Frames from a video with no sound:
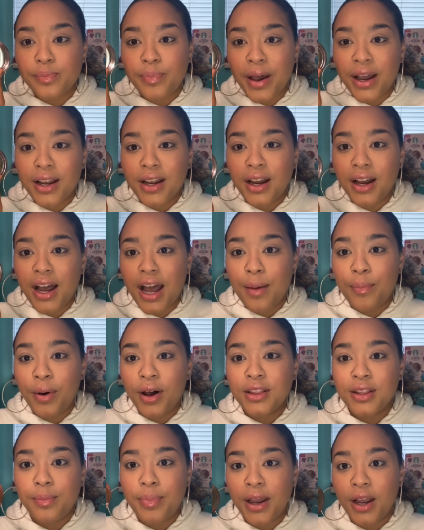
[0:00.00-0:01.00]
Becca. I
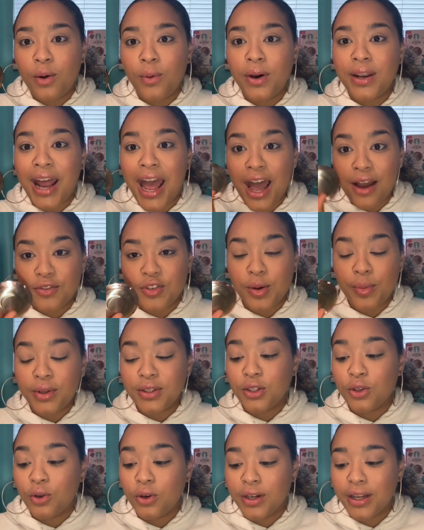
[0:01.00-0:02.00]
bought the Becca one after I bought
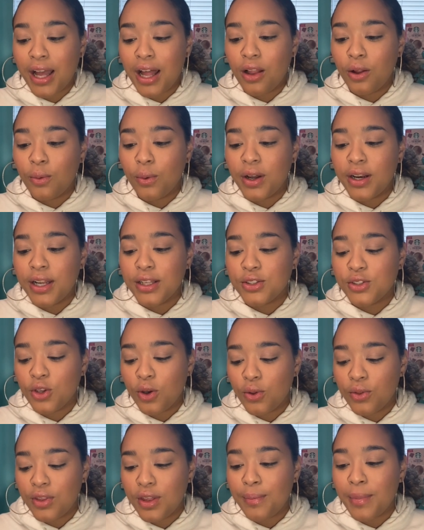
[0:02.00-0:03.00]
the Laura Geller one. And
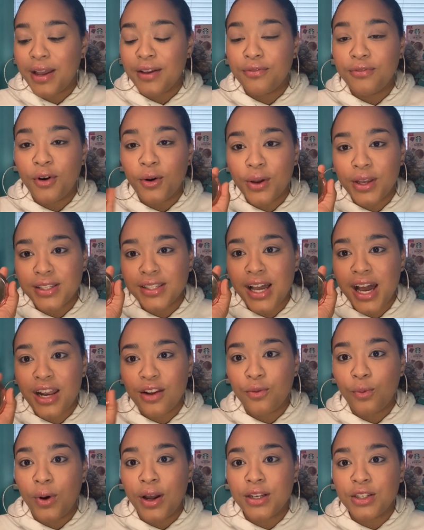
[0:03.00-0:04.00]
so that my focus kind
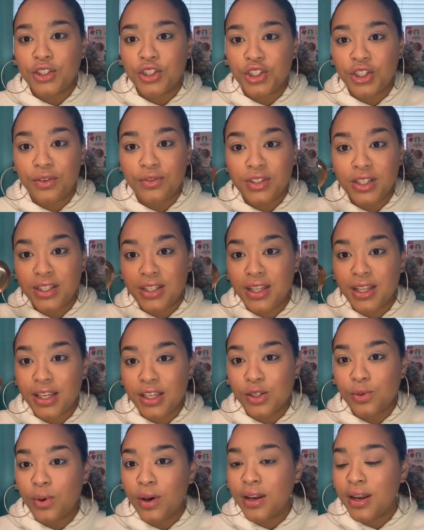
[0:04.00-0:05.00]
of went shifted to
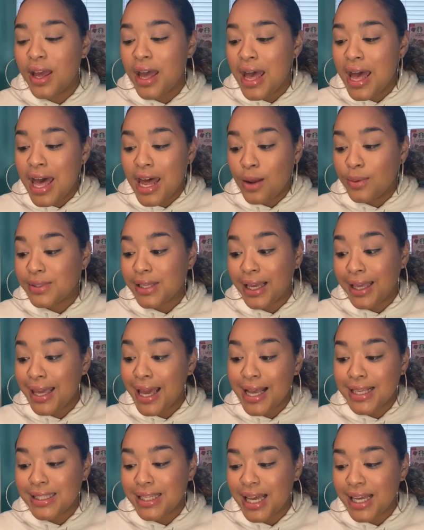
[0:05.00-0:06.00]
this one. And I was like,
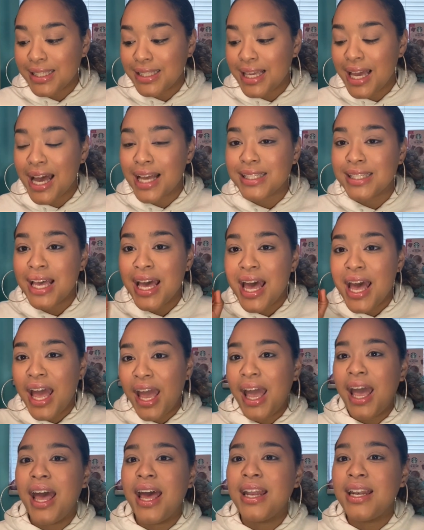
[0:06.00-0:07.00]
yes, yes, yes.
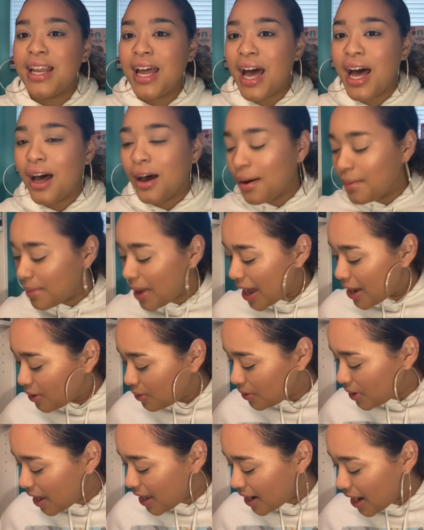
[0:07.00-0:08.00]
And I
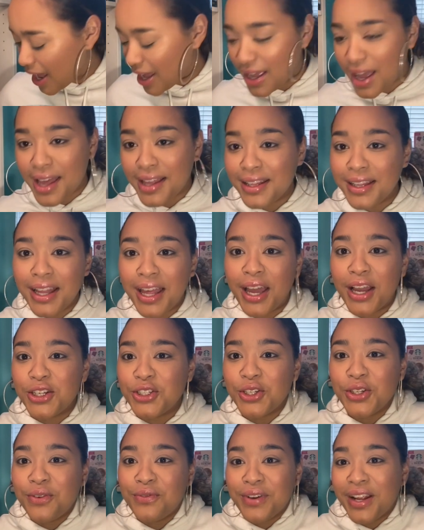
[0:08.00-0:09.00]

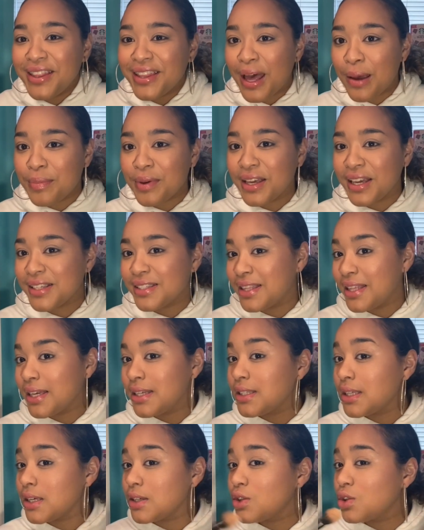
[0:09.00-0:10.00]
shouldn't have done that, because
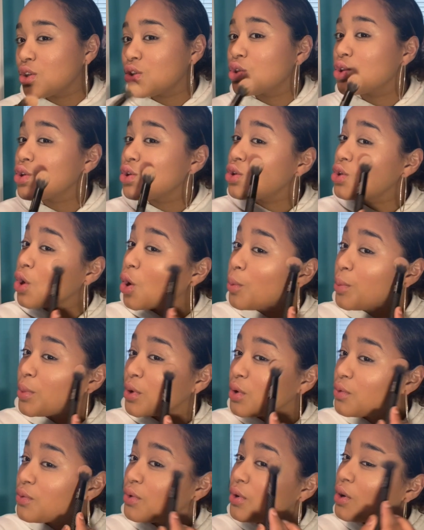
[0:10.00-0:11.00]
this is just so
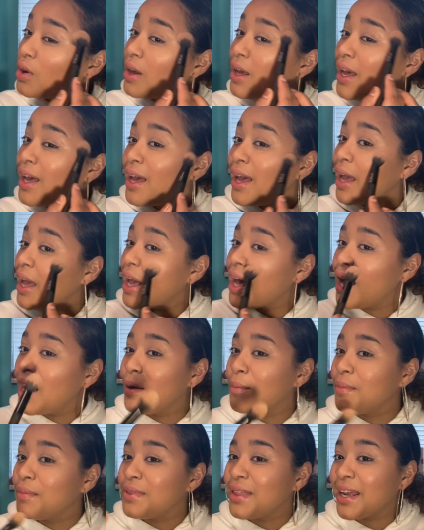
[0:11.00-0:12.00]
beautiful
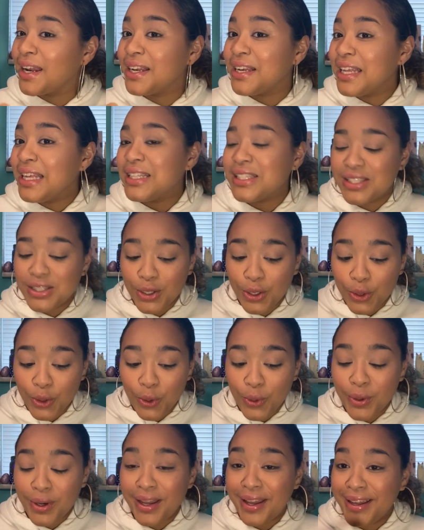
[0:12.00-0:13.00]
that it needs the
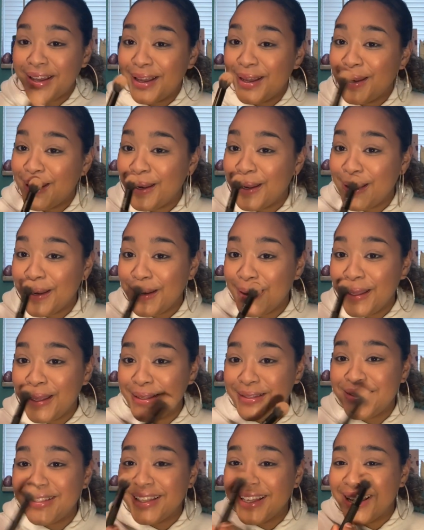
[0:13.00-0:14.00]
glory. it
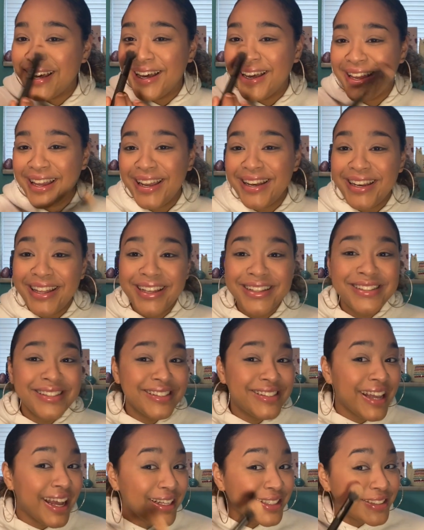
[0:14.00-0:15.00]
needs
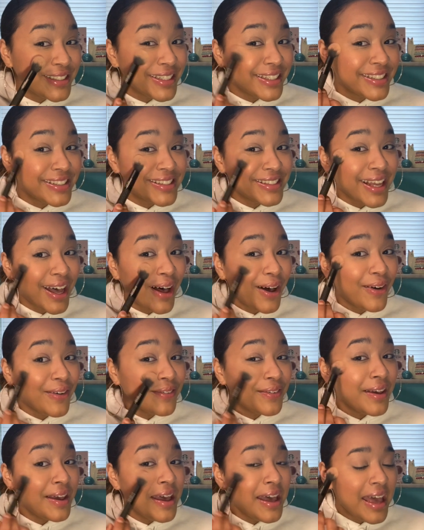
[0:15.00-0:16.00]
attention
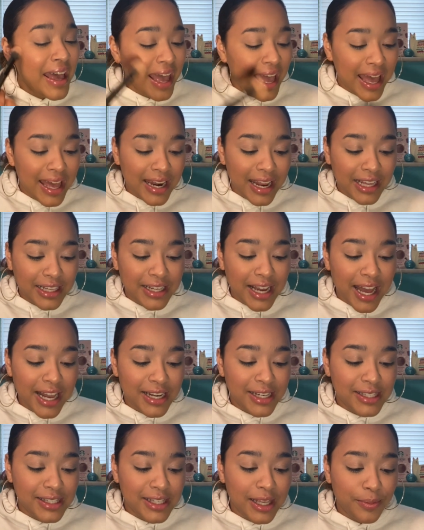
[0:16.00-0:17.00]
itself. And I kind
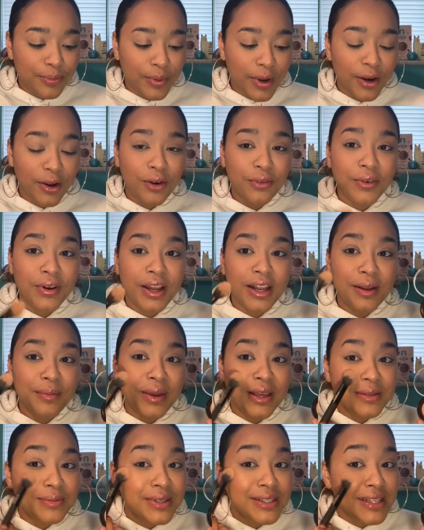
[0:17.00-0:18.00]
of skip right over it and it
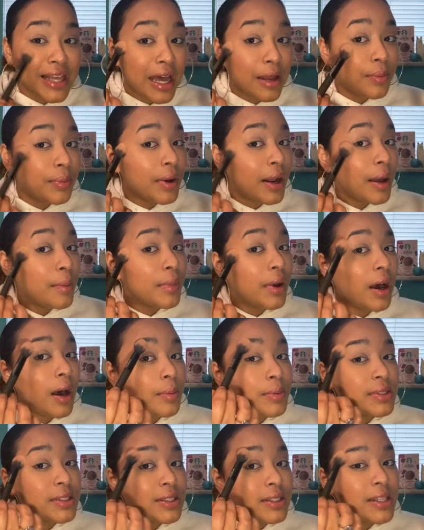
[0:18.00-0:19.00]
makes me sad, but I'm
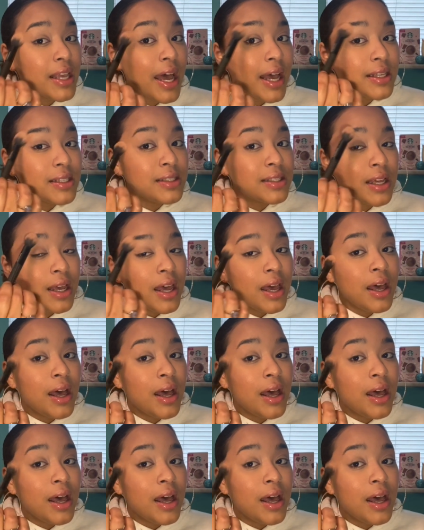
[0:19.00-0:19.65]
obsessed.